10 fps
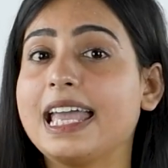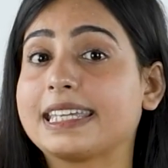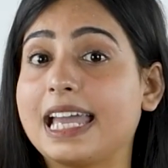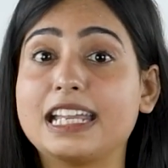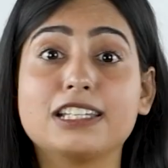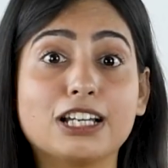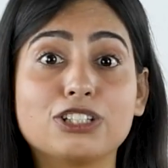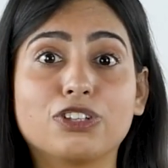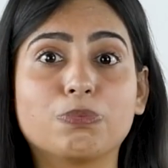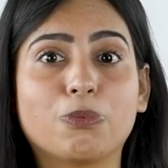Get in
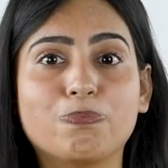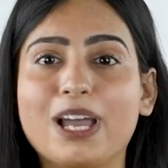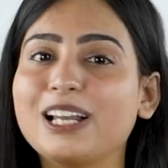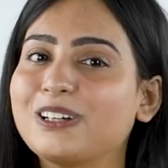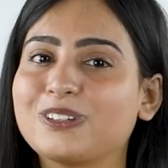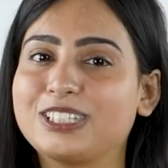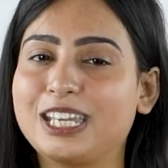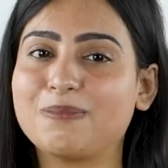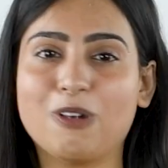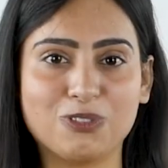touch with Propel Guru
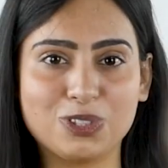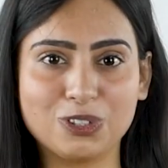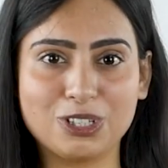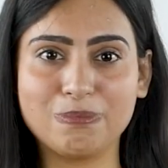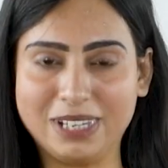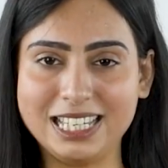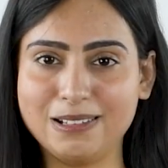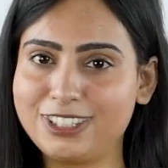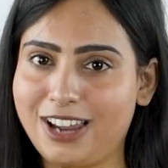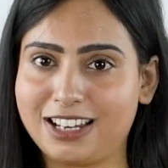team of social
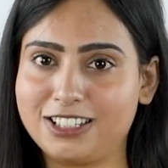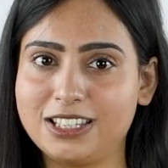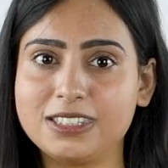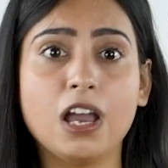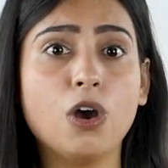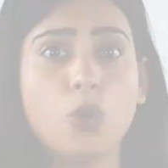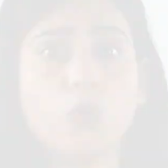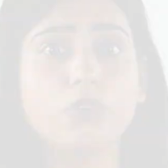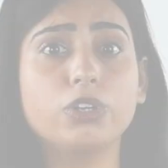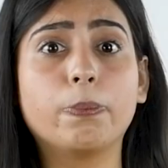media strategists
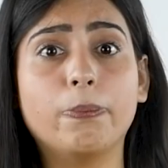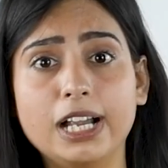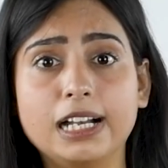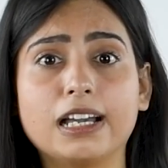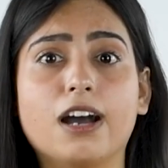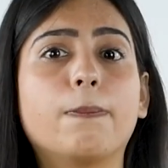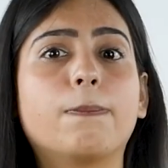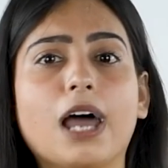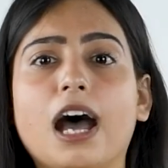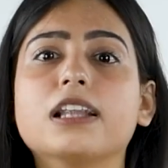who would build a
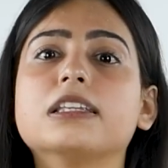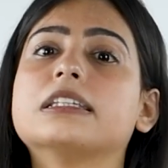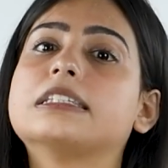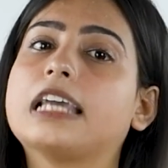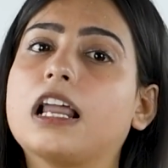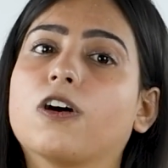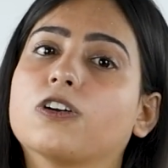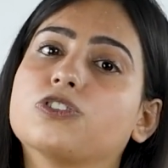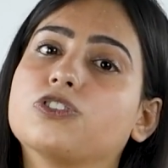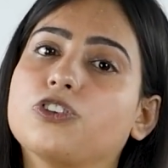plan
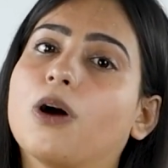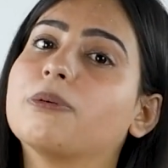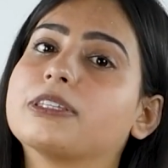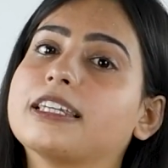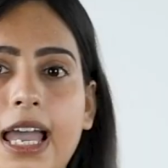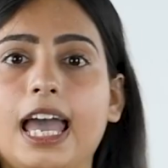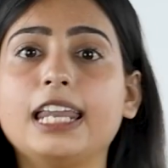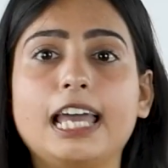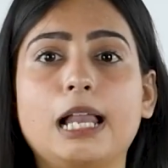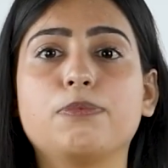tailored to your business and
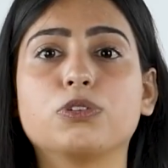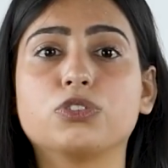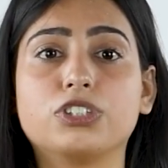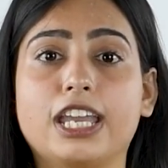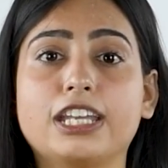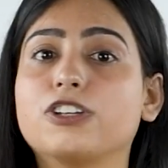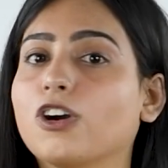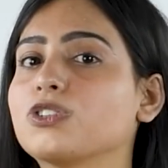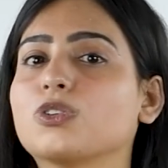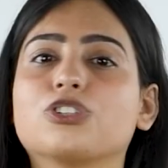help you to take
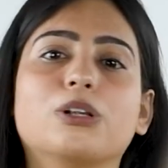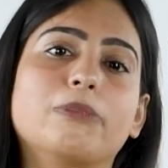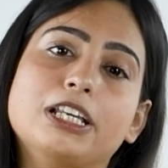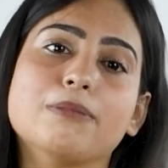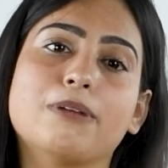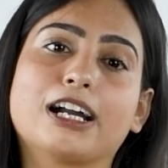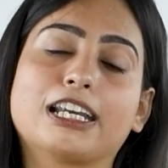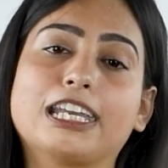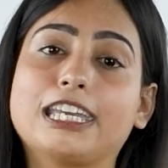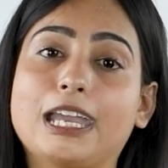your social media
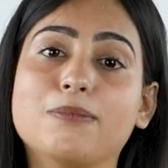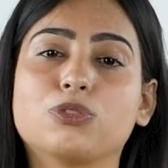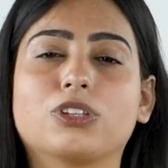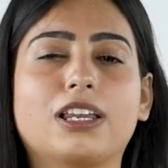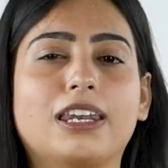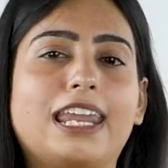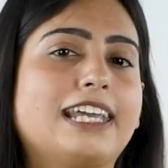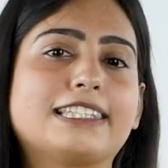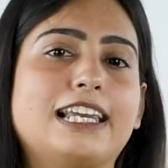marketing game to the next